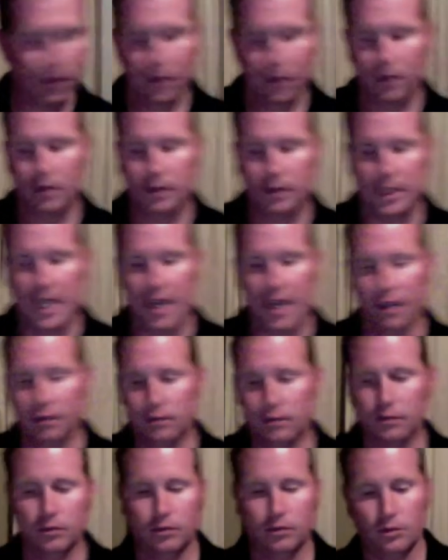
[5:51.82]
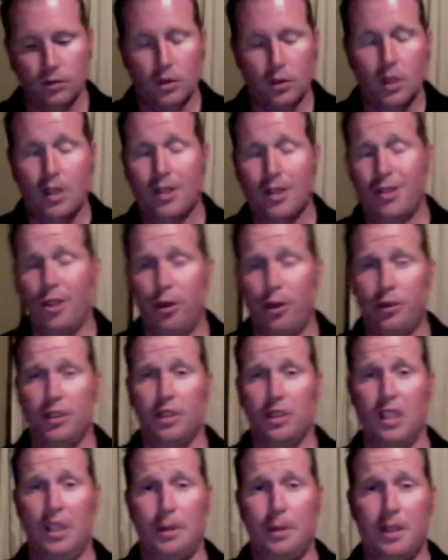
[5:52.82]
Now, knowing your
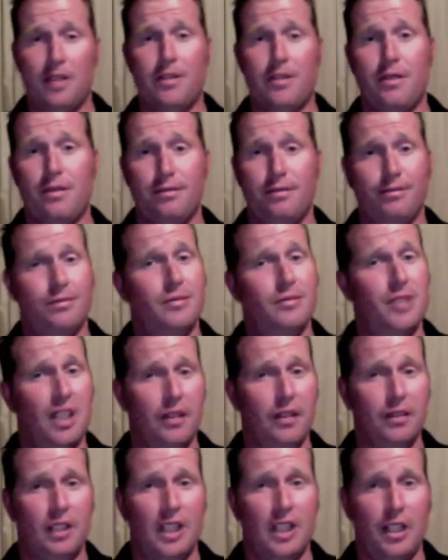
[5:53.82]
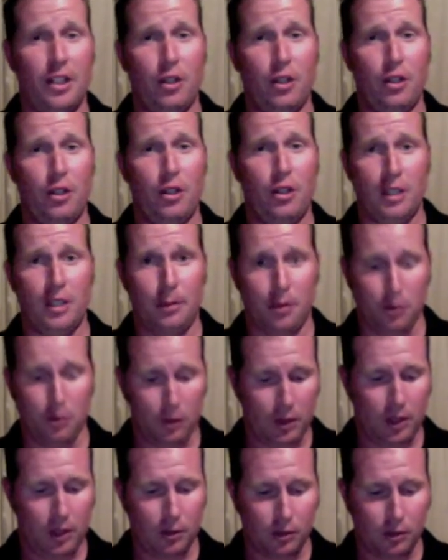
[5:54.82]
limits. Definitely got to know your limits when it
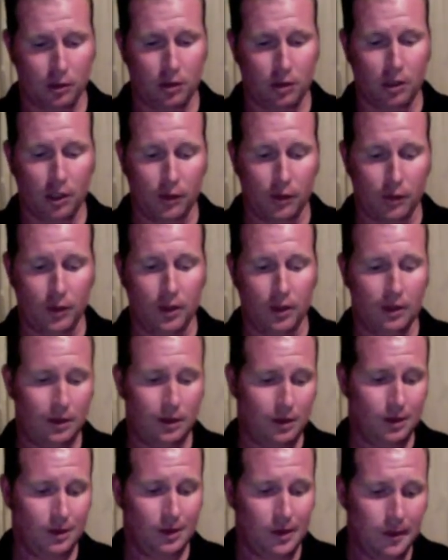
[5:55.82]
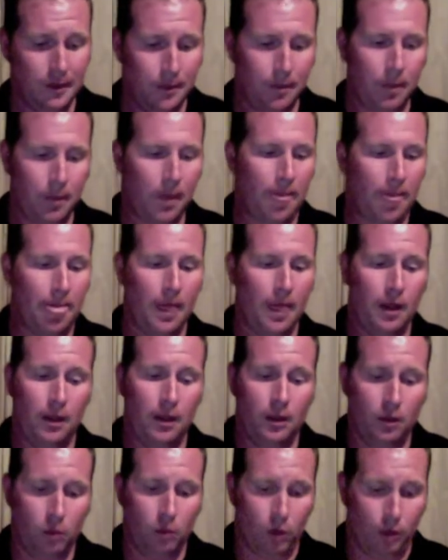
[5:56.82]
comes to CrossFit.
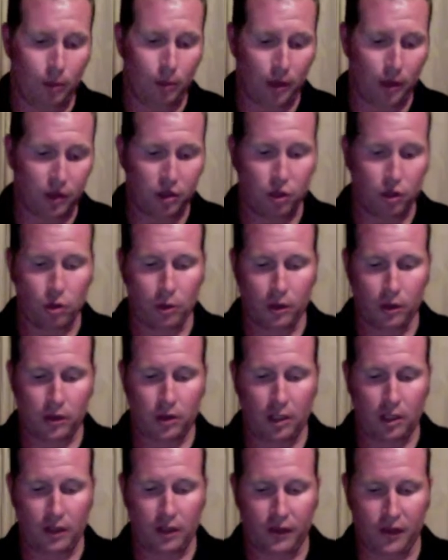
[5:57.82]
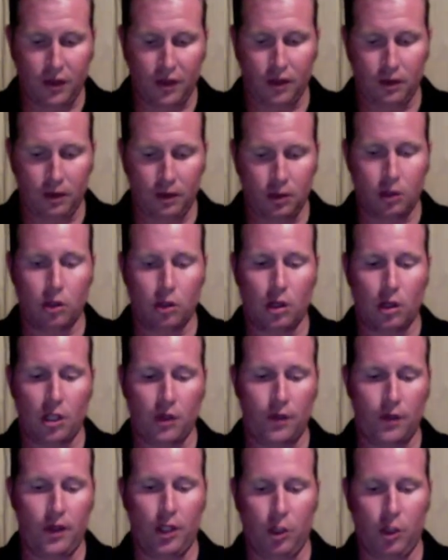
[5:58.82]
When a person joins
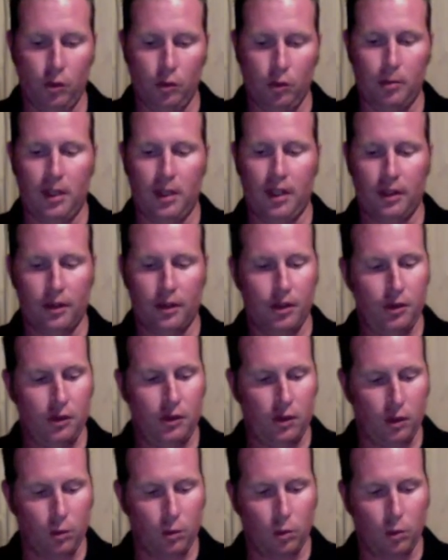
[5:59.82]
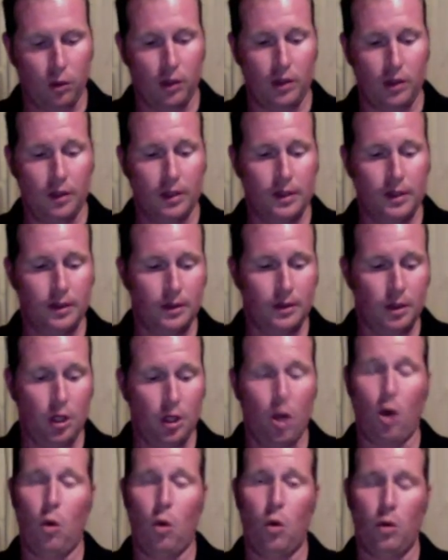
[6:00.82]
CrossFit, you will be introduced to the word
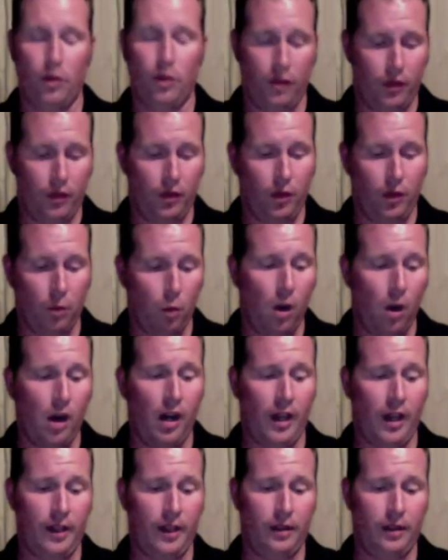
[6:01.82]
WOD.